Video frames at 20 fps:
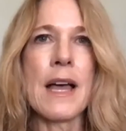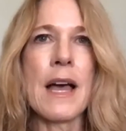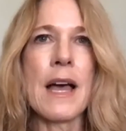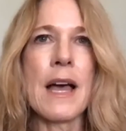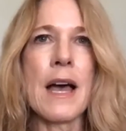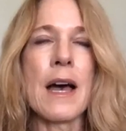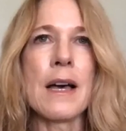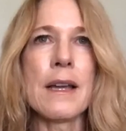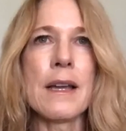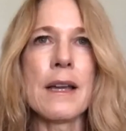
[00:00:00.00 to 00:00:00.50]

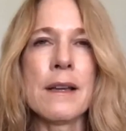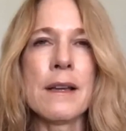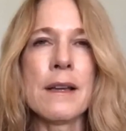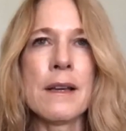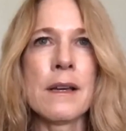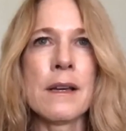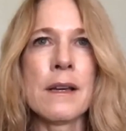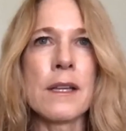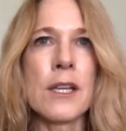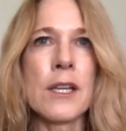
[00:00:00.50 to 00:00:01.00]
add,
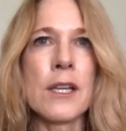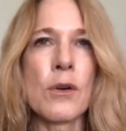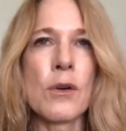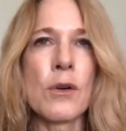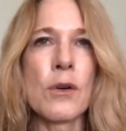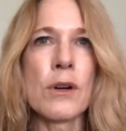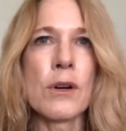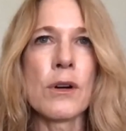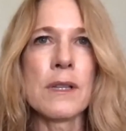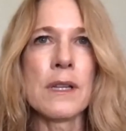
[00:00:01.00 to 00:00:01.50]

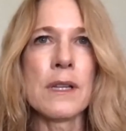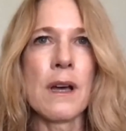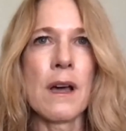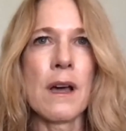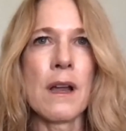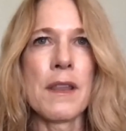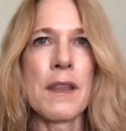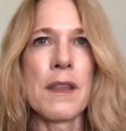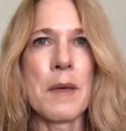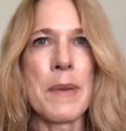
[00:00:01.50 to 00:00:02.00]
early
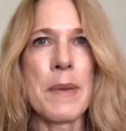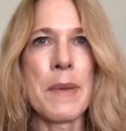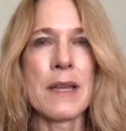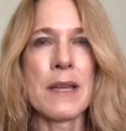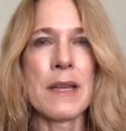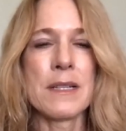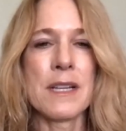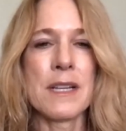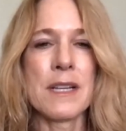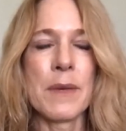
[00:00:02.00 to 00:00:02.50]
on in the
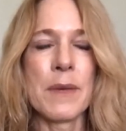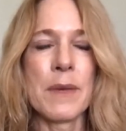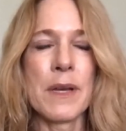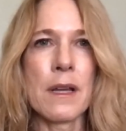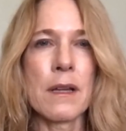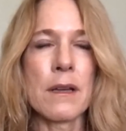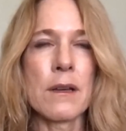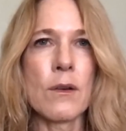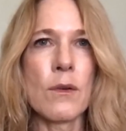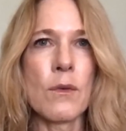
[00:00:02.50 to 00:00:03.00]

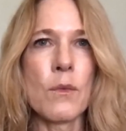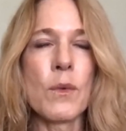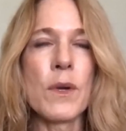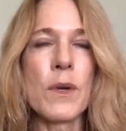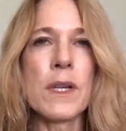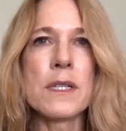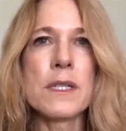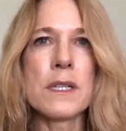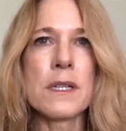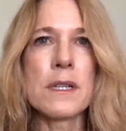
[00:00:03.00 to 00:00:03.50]
pandemic,
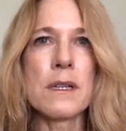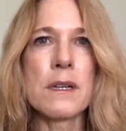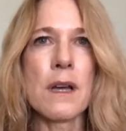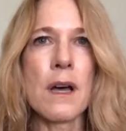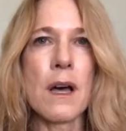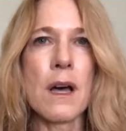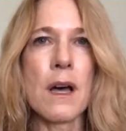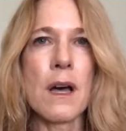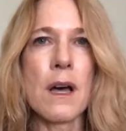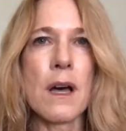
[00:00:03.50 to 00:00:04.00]
we did
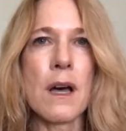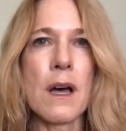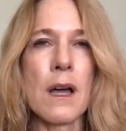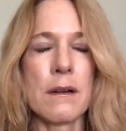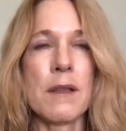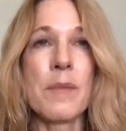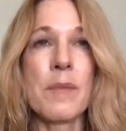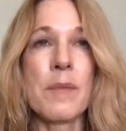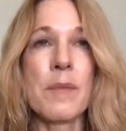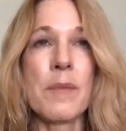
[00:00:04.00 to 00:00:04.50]
not,
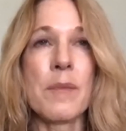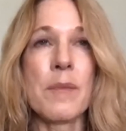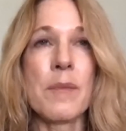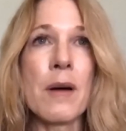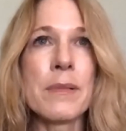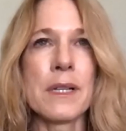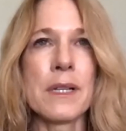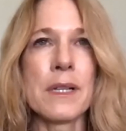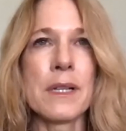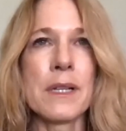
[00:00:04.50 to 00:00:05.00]
the
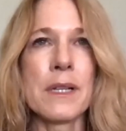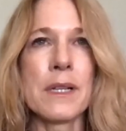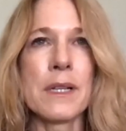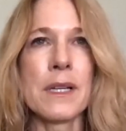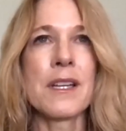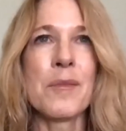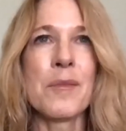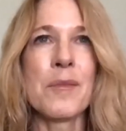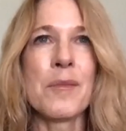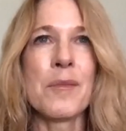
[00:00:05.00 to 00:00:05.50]

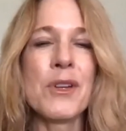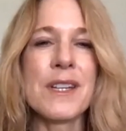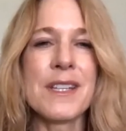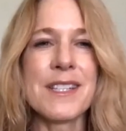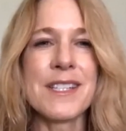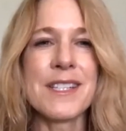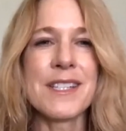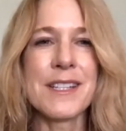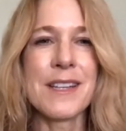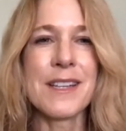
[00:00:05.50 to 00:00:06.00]
public, the
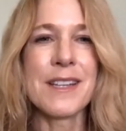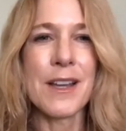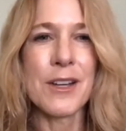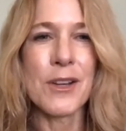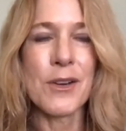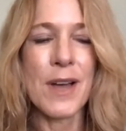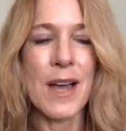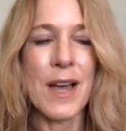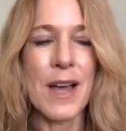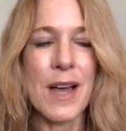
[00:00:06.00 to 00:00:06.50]
community did
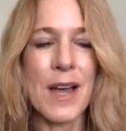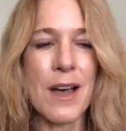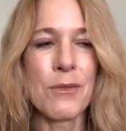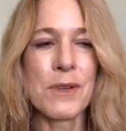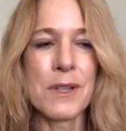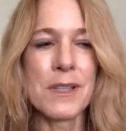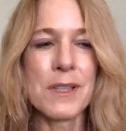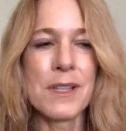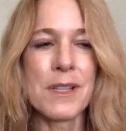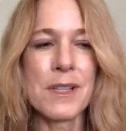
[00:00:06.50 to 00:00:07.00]
not know
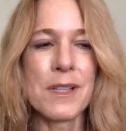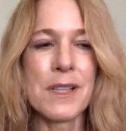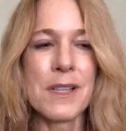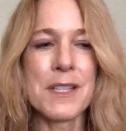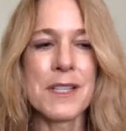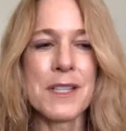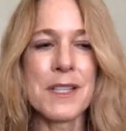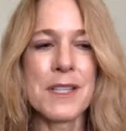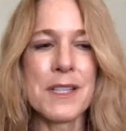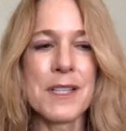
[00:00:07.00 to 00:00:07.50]
how really
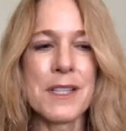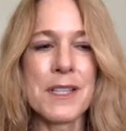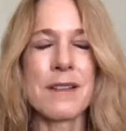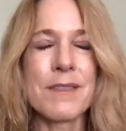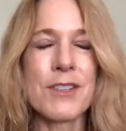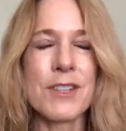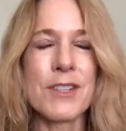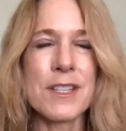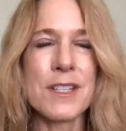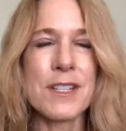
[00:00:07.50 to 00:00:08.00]
this
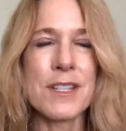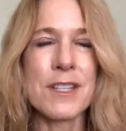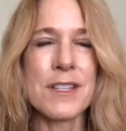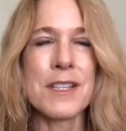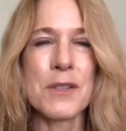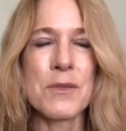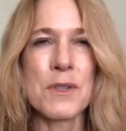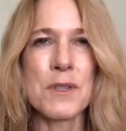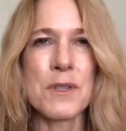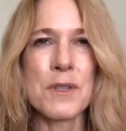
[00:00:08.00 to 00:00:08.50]

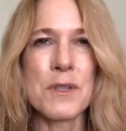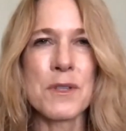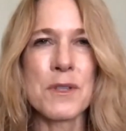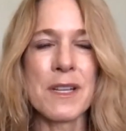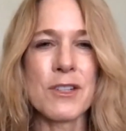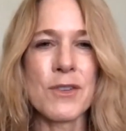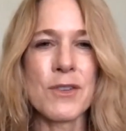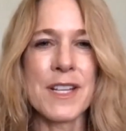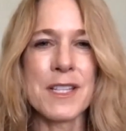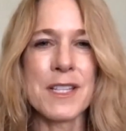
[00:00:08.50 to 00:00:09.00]
disease was
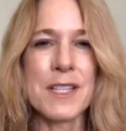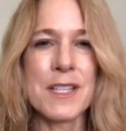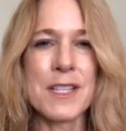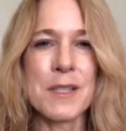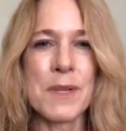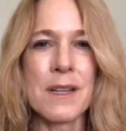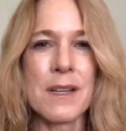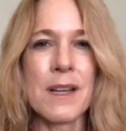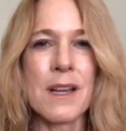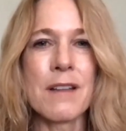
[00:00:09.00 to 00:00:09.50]
being
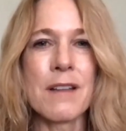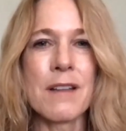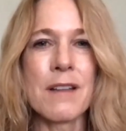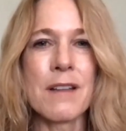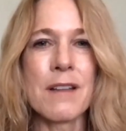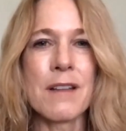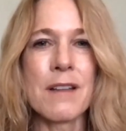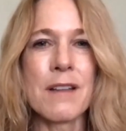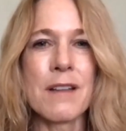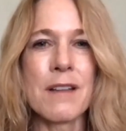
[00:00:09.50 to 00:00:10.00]
transmitted.
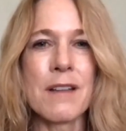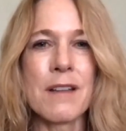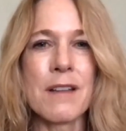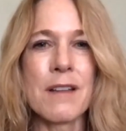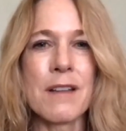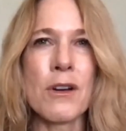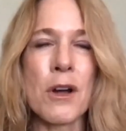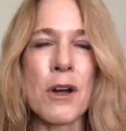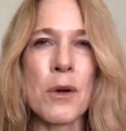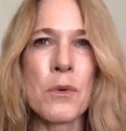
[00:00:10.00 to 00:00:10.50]

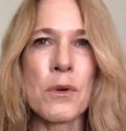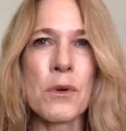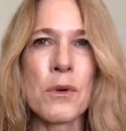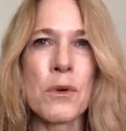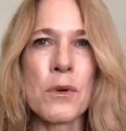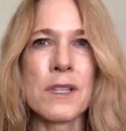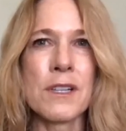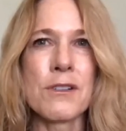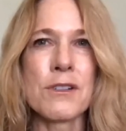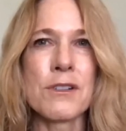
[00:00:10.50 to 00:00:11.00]
Unfortunately, there
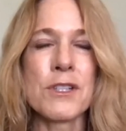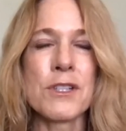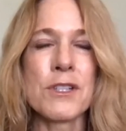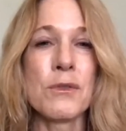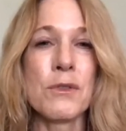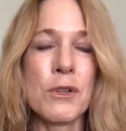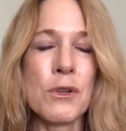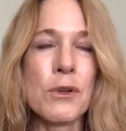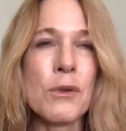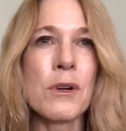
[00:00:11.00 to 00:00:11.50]
are world
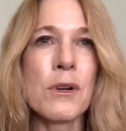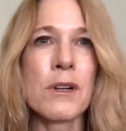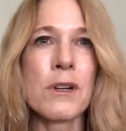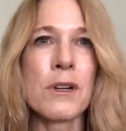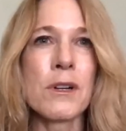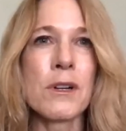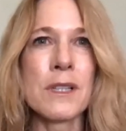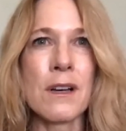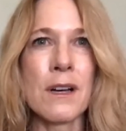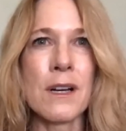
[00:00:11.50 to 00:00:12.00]
leaders who
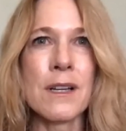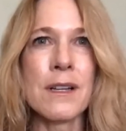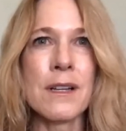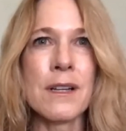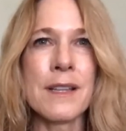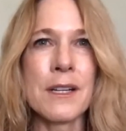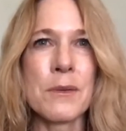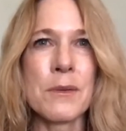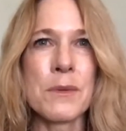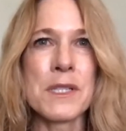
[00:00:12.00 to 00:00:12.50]
knew early
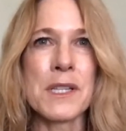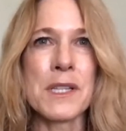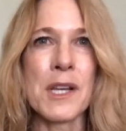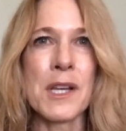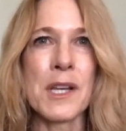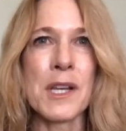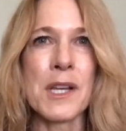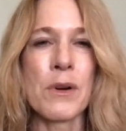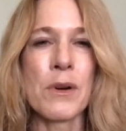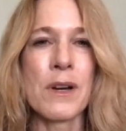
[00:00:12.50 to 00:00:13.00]
on that it
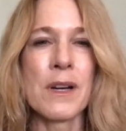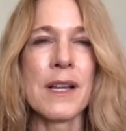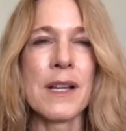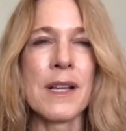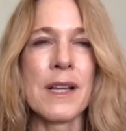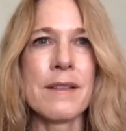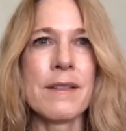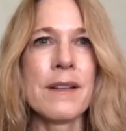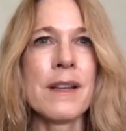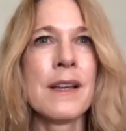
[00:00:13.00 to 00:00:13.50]
was
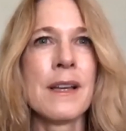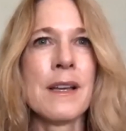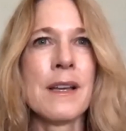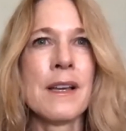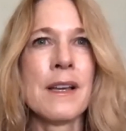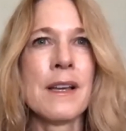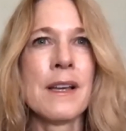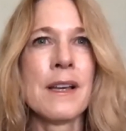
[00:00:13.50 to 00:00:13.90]
airborne and